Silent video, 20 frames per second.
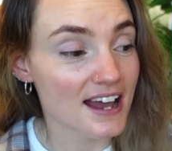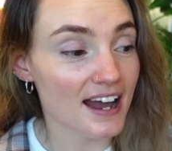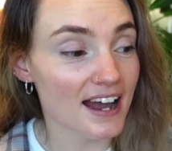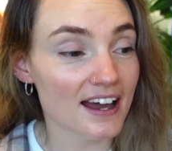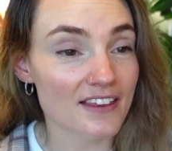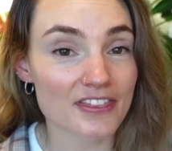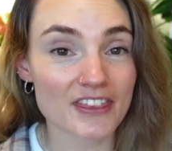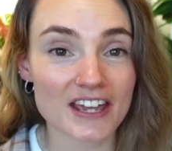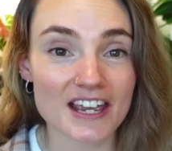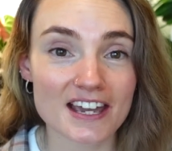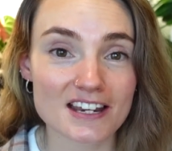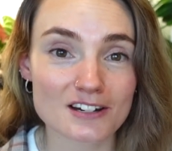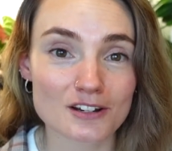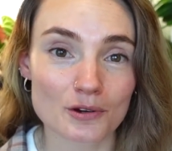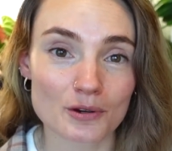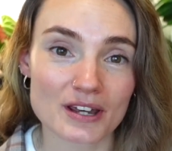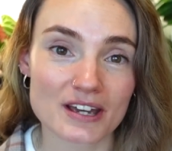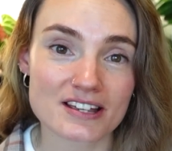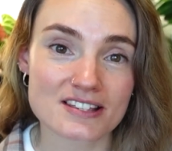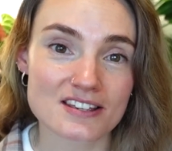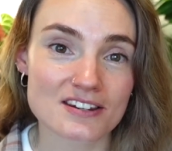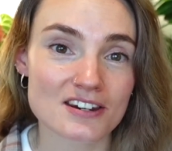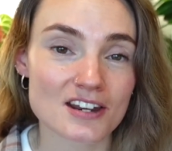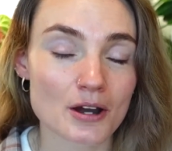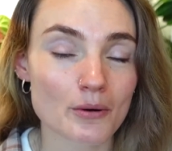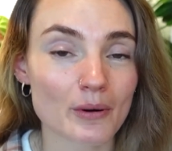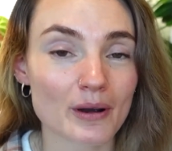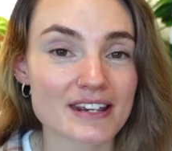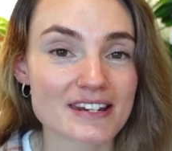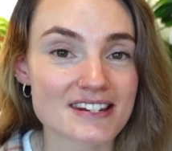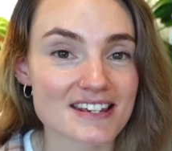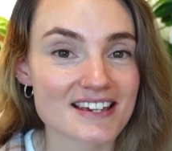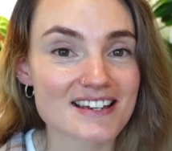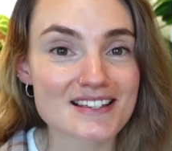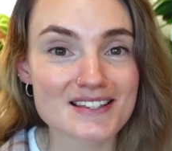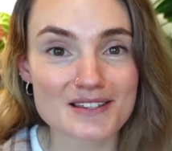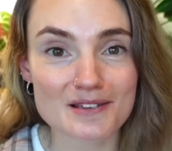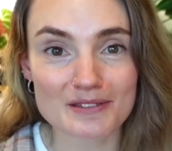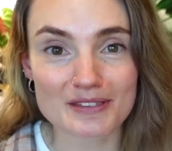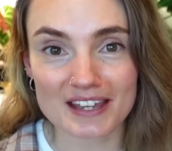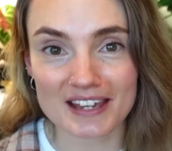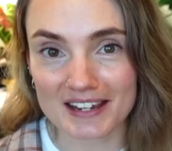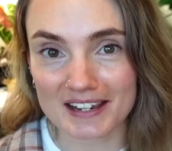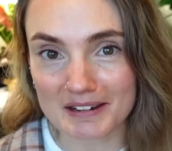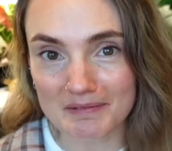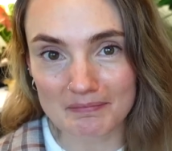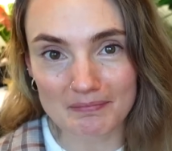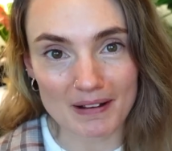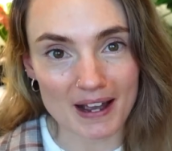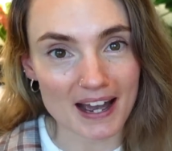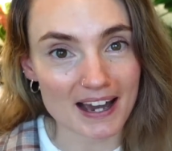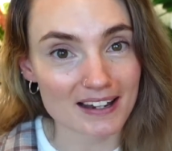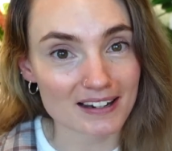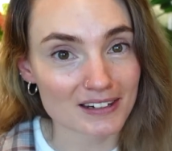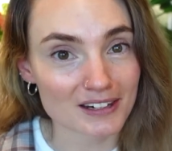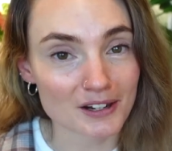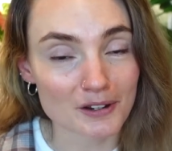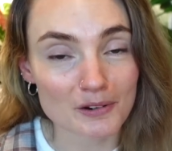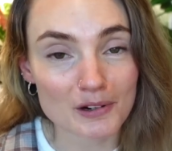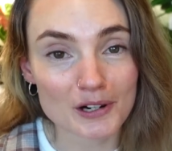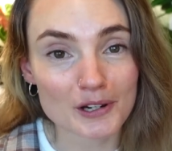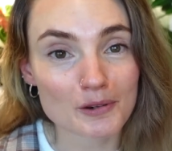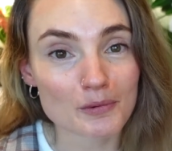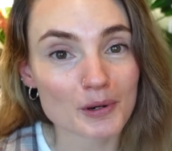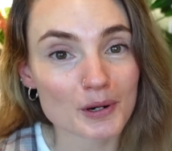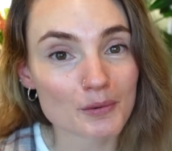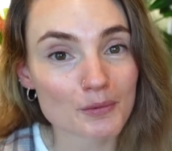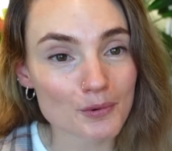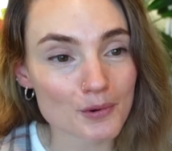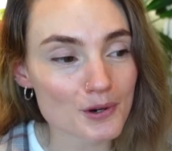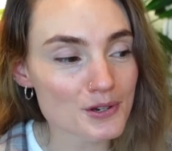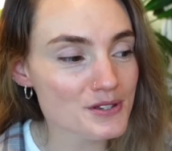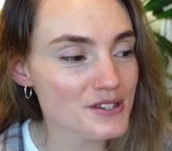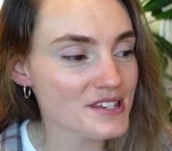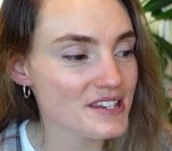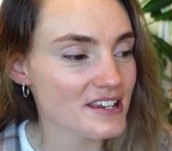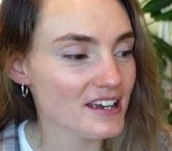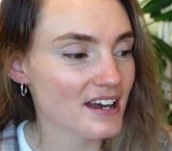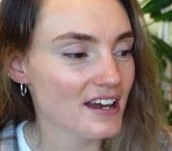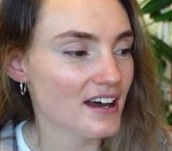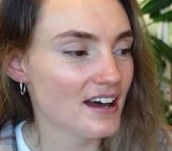And they had got it as a no ID, so they had no clue what it was.